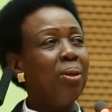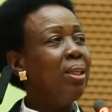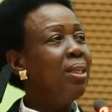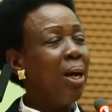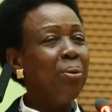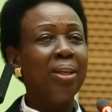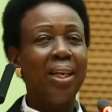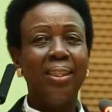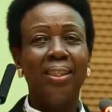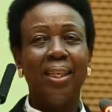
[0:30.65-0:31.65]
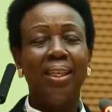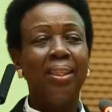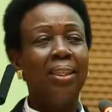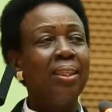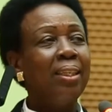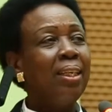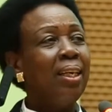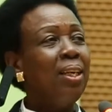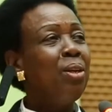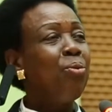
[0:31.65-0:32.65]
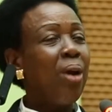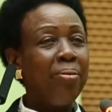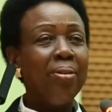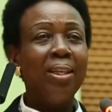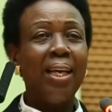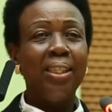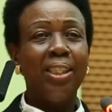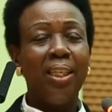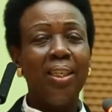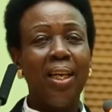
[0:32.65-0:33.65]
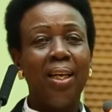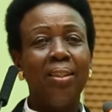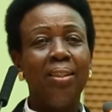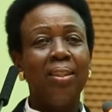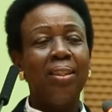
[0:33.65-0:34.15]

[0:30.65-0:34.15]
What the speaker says: in agriculture, in driving the agenda